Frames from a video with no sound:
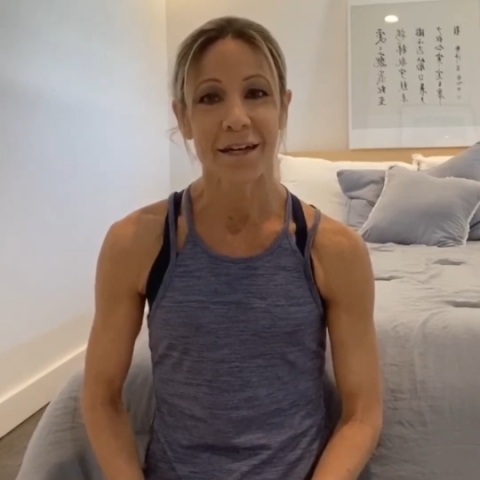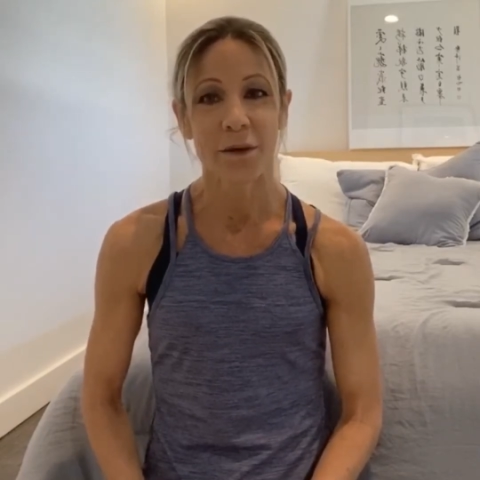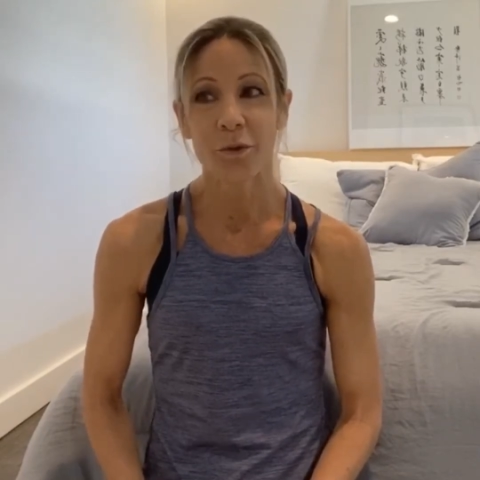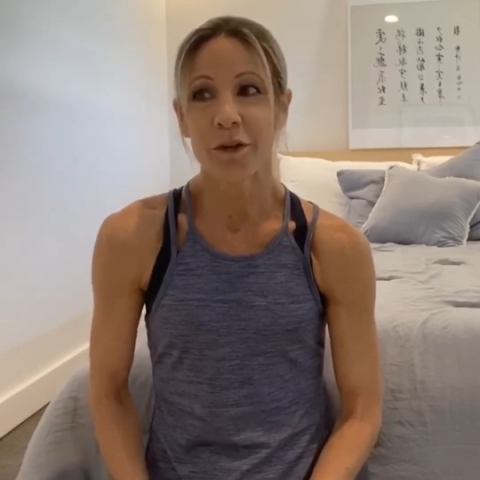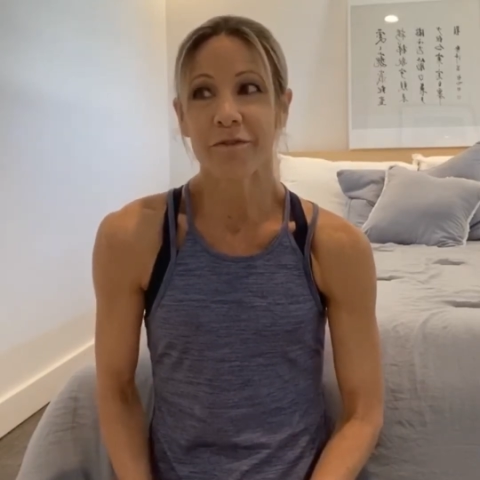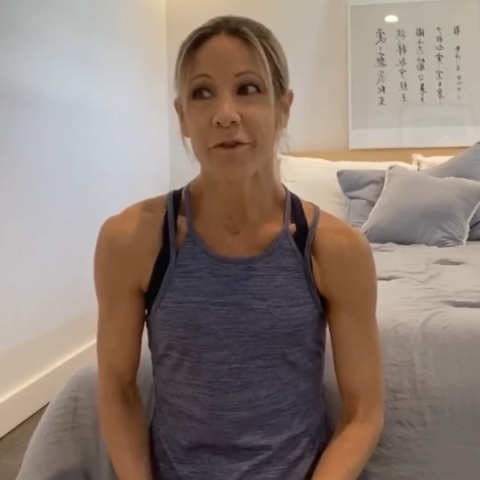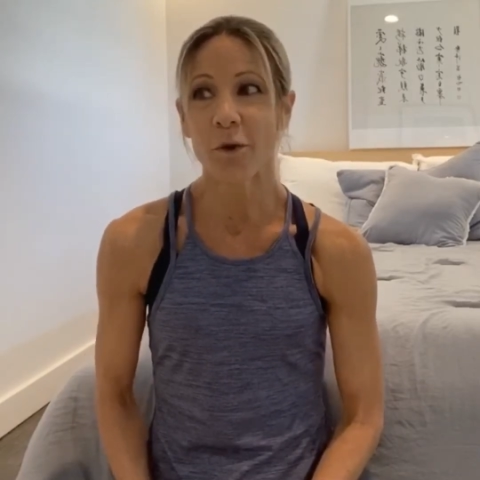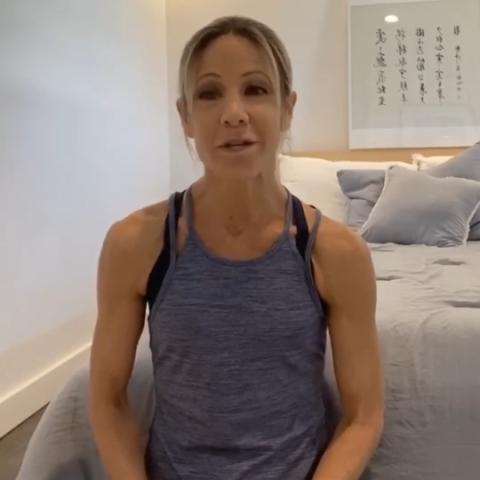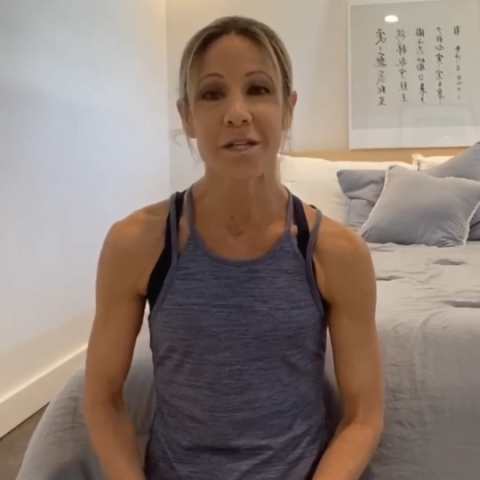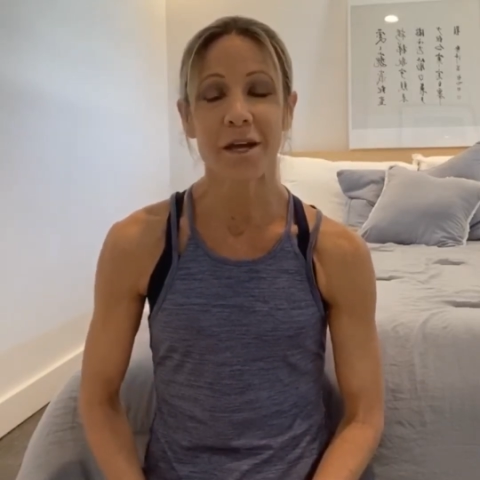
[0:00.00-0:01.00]
Well, you
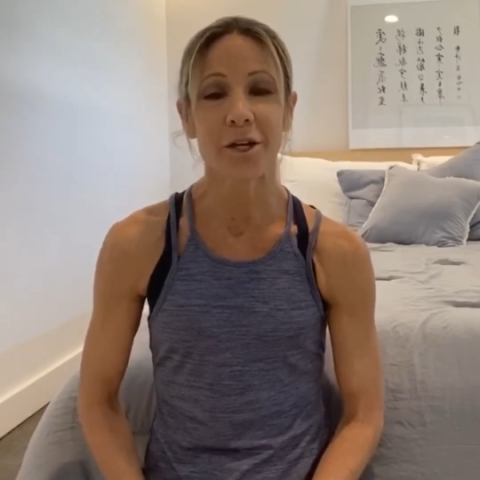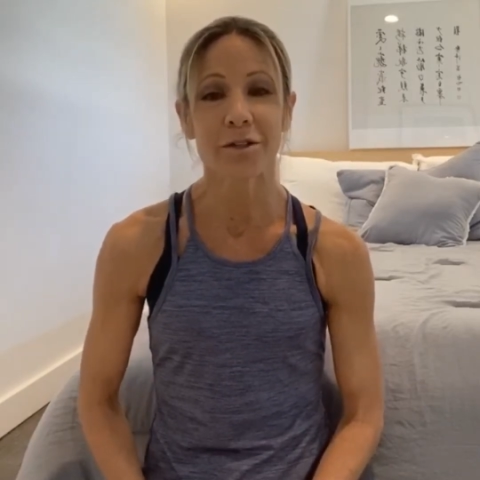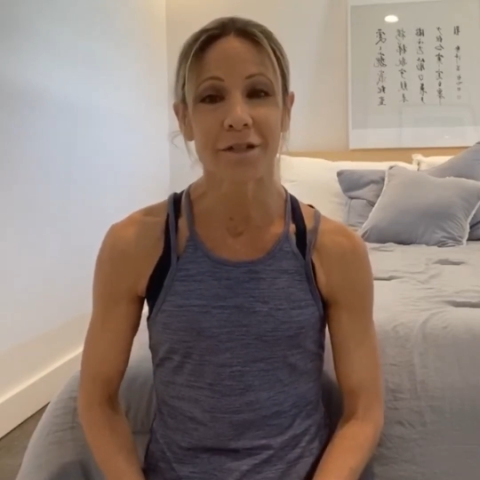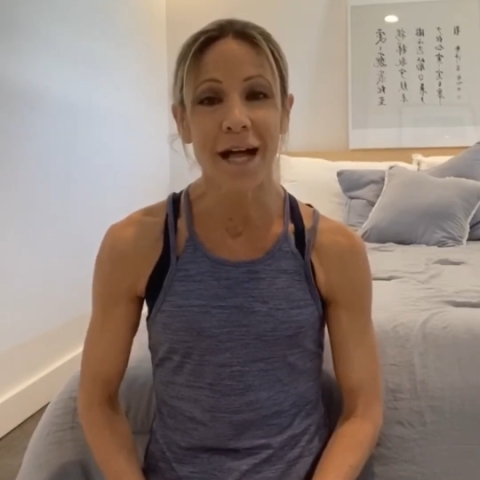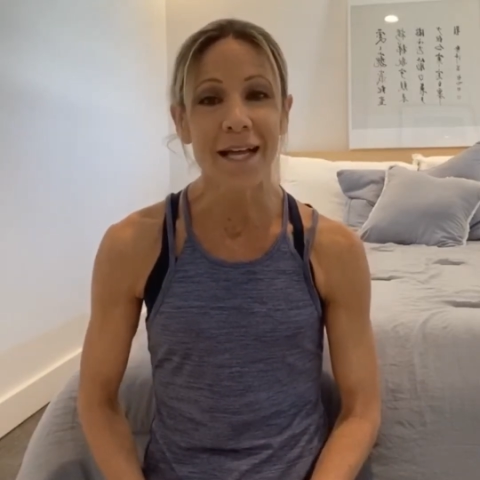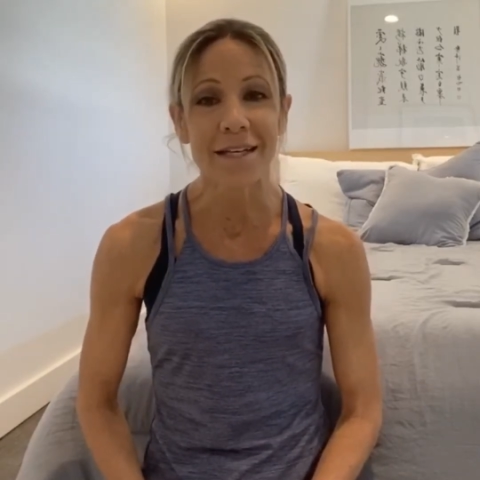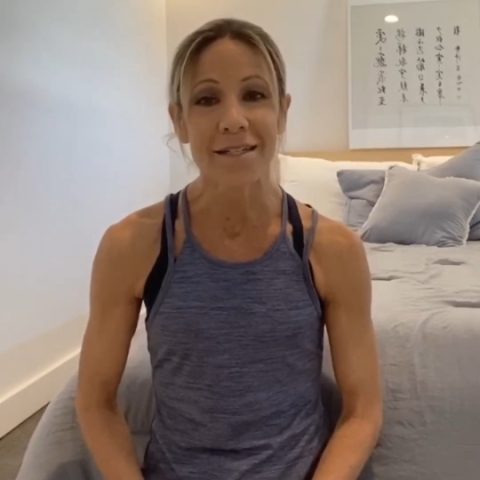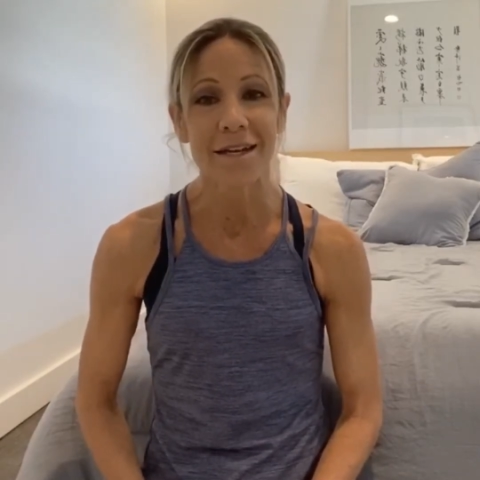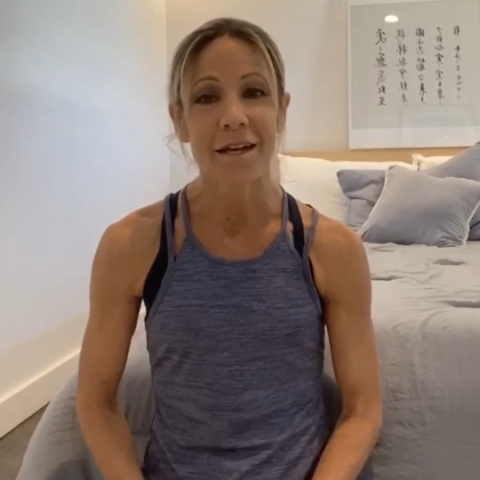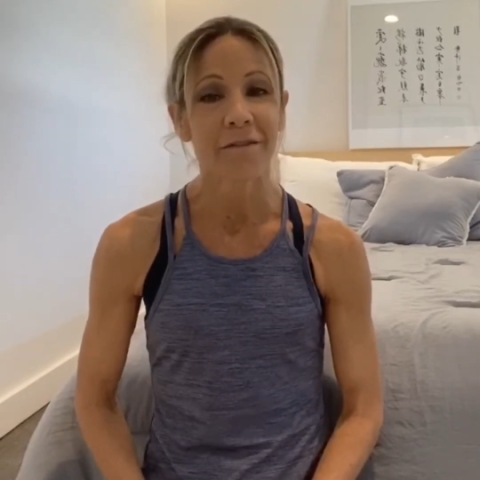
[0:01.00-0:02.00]
focus on your light.
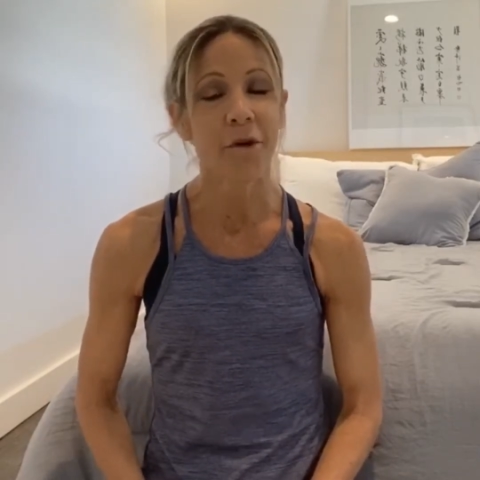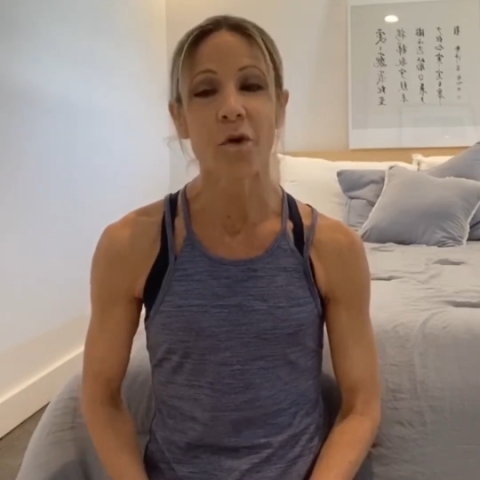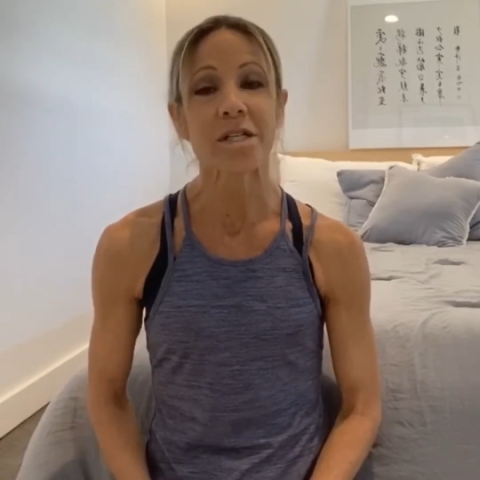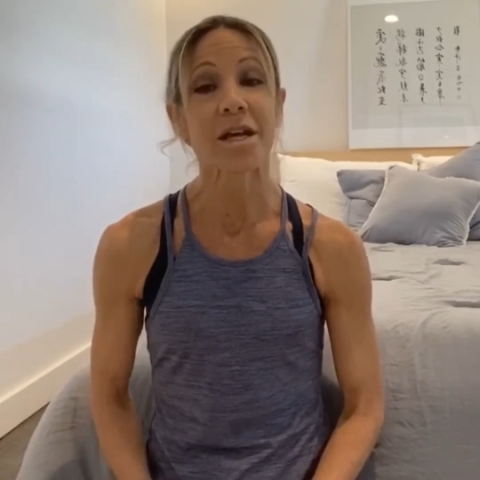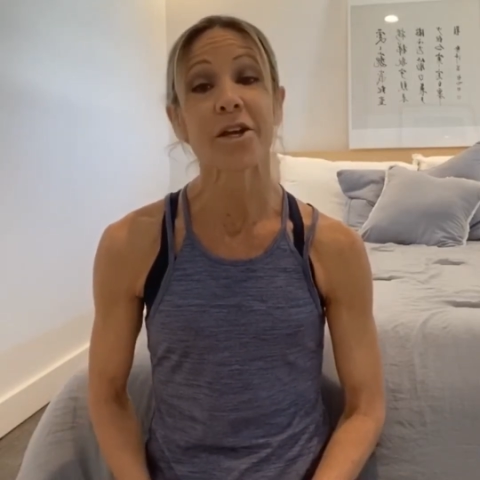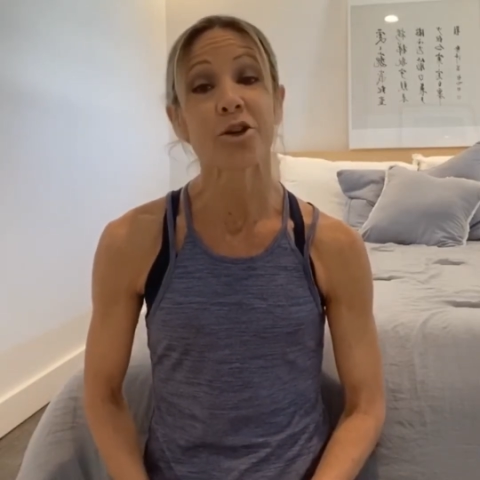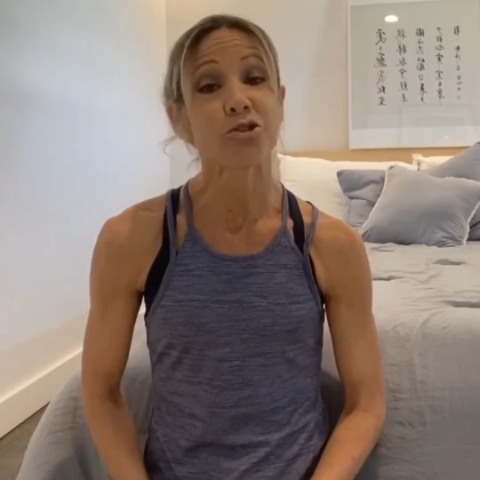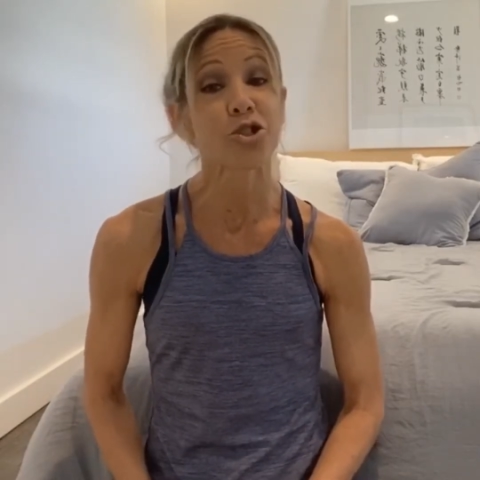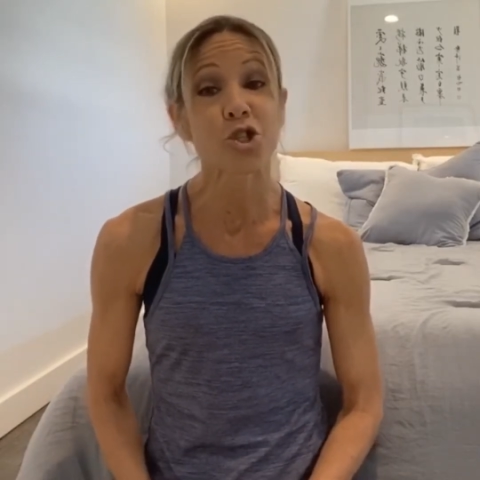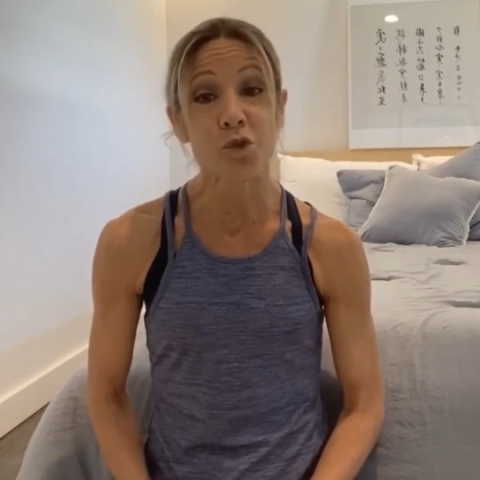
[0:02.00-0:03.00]
Focus on your
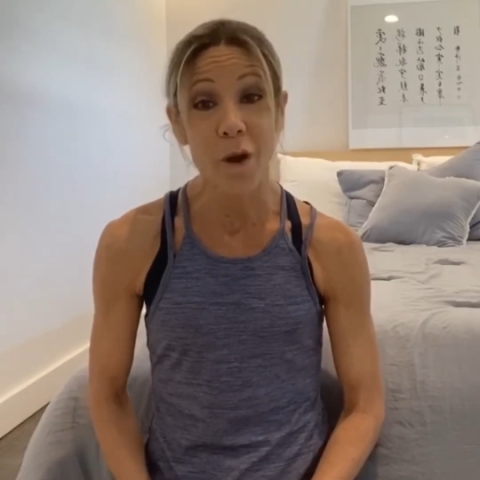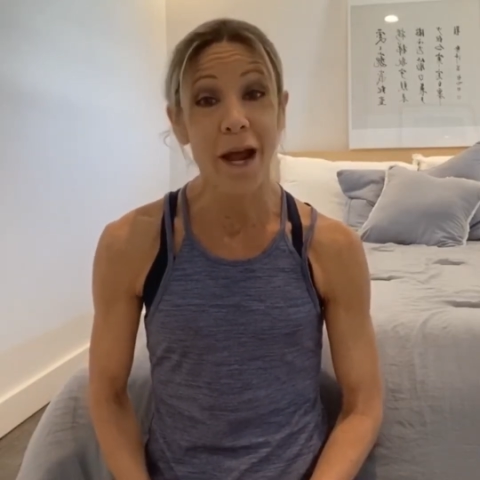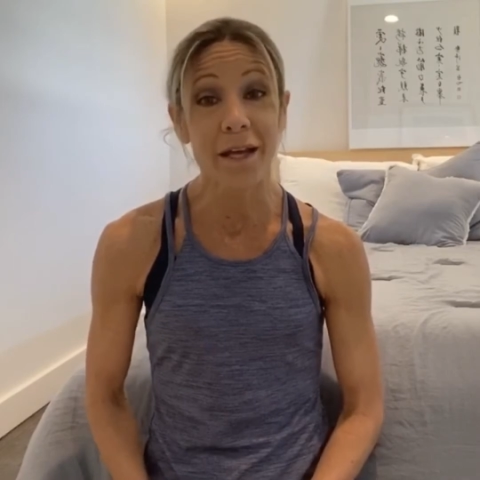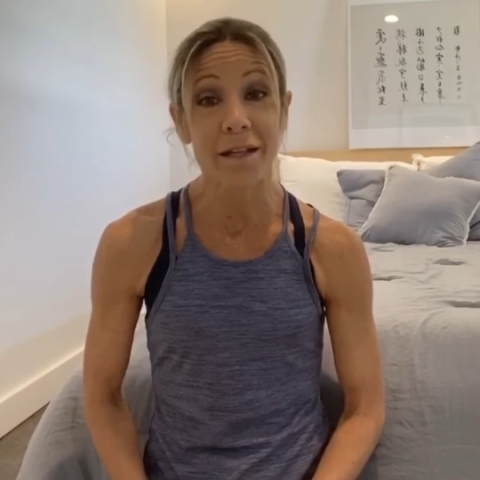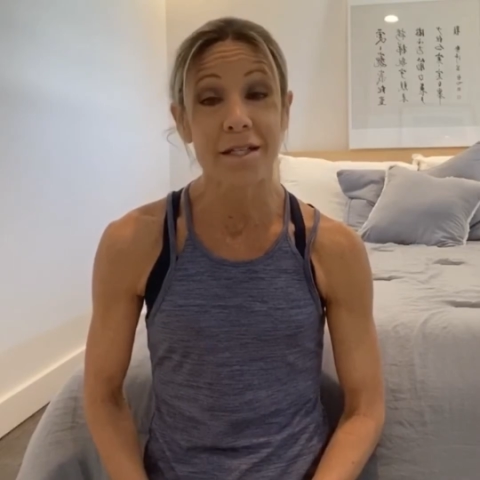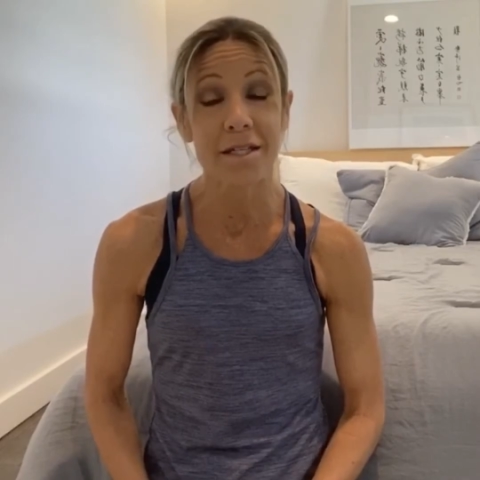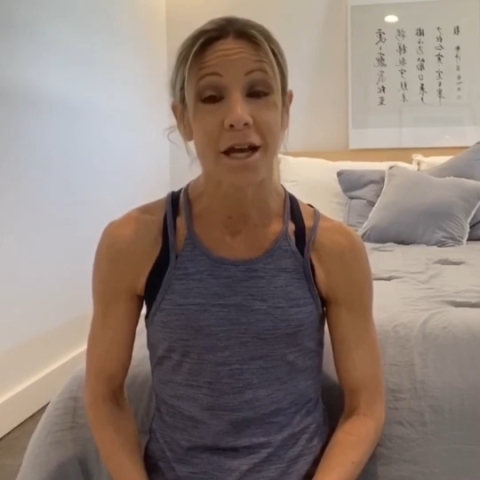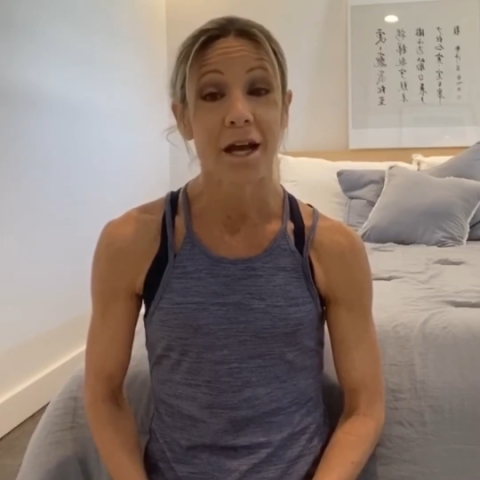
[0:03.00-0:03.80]
strengths.